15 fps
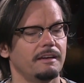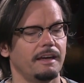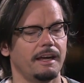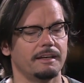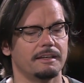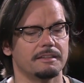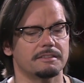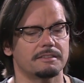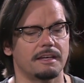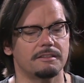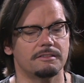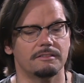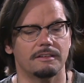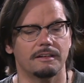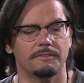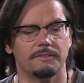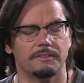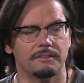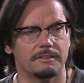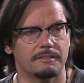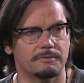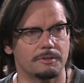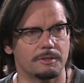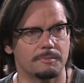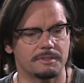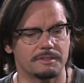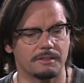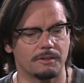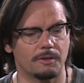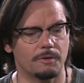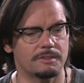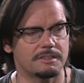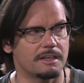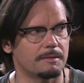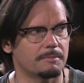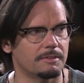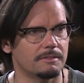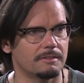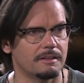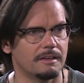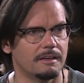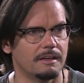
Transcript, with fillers: And in the center of the room was a low table